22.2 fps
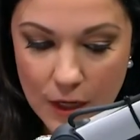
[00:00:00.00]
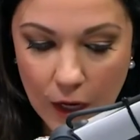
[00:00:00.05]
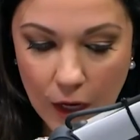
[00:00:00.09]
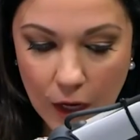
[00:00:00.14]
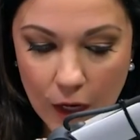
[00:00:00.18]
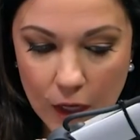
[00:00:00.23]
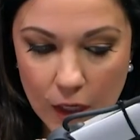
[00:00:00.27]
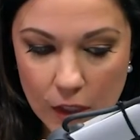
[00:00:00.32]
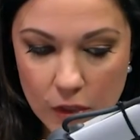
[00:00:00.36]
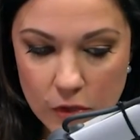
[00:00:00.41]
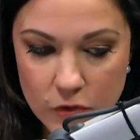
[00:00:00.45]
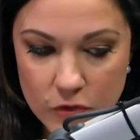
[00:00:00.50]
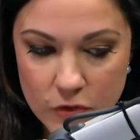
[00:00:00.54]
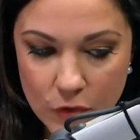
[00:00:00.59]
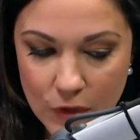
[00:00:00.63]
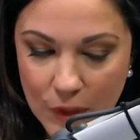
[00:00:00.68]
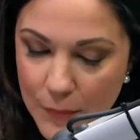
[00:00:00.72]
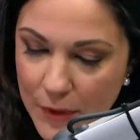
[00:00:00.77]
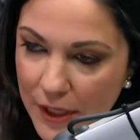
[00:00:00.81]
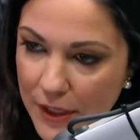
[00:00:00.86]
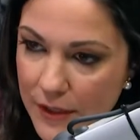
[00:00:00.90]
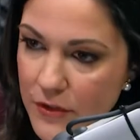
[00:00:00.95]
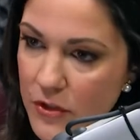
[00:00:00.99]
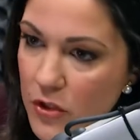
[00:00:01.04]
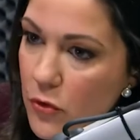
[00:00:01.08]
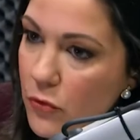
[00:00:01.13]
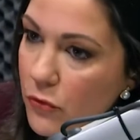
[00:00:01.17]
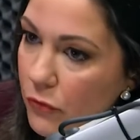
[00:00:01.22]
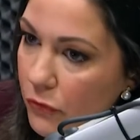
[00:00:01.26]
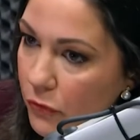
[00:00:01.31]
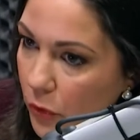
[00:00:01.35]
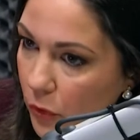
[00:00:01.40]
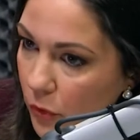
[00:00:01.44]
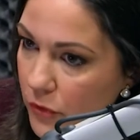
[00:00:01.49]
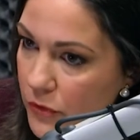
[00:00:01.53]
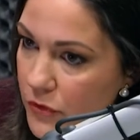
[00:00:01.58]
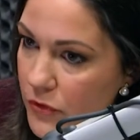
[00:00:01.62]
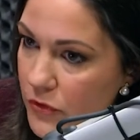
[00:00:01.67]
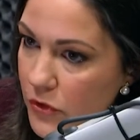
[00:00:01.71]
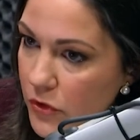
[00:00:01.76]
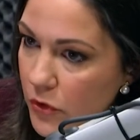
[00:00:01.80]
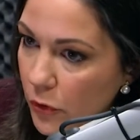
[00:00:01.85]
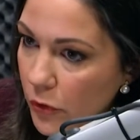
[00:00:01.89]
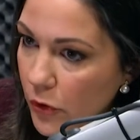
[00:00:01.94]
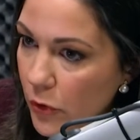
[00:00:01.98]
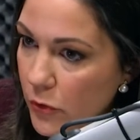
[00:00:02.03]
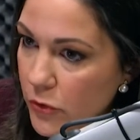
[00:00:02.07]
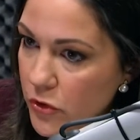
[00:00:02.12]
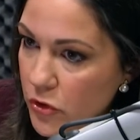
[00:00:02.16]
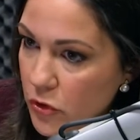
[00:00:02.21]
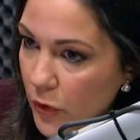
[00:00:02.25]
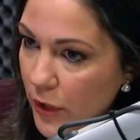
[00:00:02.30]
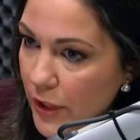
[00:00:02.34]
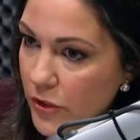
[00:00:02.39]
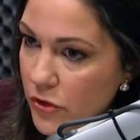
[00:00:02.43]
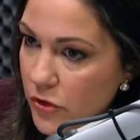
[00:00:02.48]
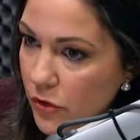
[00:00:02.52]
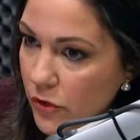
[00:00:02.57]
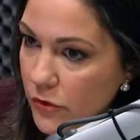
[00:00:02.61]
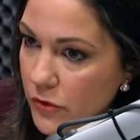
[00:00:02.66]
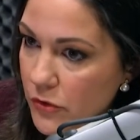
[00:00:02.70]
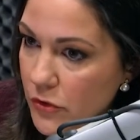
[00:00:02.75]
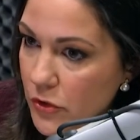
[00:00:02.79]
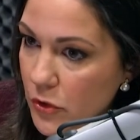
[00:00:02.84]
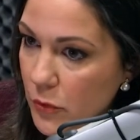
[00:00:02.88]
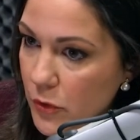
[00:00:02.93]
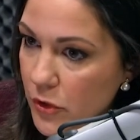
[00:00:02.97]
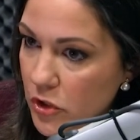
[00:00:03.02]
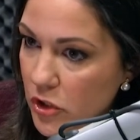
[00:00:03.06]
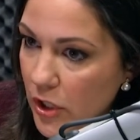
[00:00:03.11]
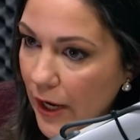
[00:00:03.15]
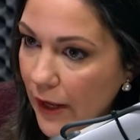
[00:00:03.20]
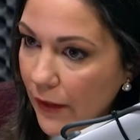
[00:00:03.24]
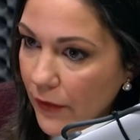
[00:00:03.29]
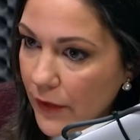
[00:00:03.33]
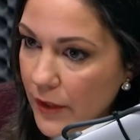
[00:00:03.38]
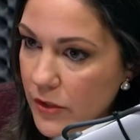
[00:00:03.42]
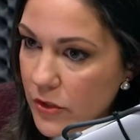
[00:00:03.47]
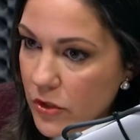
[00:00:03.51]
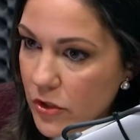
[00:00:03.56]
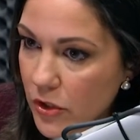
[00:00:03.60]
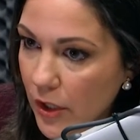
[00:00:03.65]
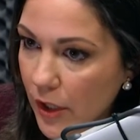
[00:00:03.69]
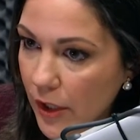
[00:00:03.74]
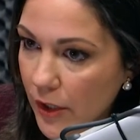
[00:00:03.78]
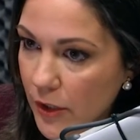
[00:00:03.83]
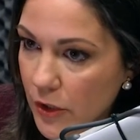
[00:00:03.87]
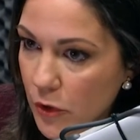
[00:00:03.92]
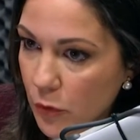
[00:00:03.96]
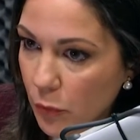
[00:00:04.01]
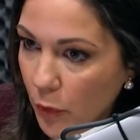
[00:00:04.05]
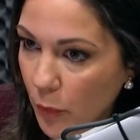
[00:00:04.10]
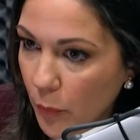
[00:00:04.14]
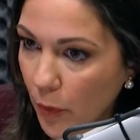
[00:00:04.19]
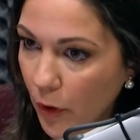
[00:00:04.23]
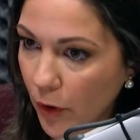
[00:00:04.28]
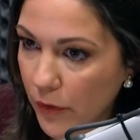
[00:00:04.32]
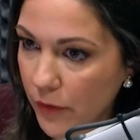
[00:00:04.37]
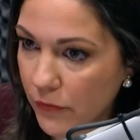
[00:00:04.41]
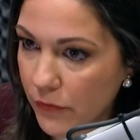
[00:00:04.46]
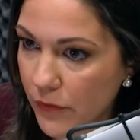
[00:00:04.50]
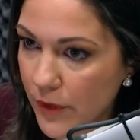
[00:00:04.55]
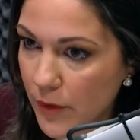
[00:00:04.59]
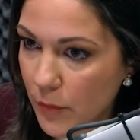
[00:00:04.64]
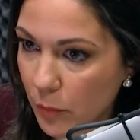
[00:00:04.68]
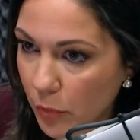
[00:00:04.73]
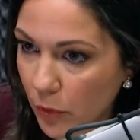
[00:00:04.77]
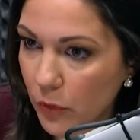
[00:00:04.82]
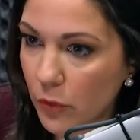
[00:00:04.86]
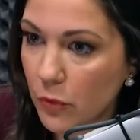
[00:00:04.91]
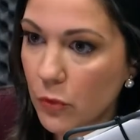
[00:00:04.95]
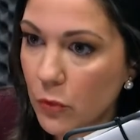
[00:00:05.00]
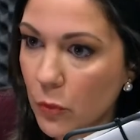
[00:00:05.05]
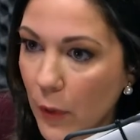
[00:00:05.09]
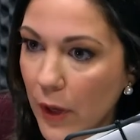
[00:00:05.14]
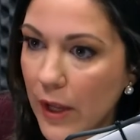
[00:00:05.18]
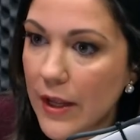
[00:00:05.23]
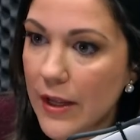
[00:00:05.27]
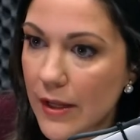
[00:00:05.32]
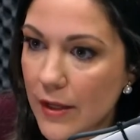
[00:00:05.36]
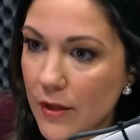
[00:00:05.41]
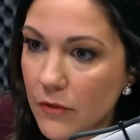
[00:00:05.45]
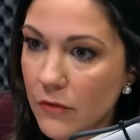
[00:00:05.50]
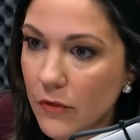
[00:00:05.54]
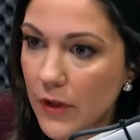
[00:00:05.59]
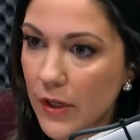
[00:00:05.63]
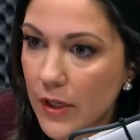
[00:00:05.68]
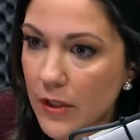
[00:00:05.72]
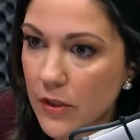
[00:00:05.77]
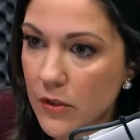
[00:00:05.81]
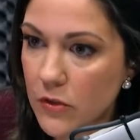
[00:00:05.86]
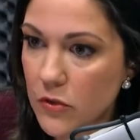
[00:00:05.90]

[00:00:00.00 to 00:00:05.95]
Uh, so let me ask you first you're no stranger to a challenge. Uh, you were part of the Blue Wave in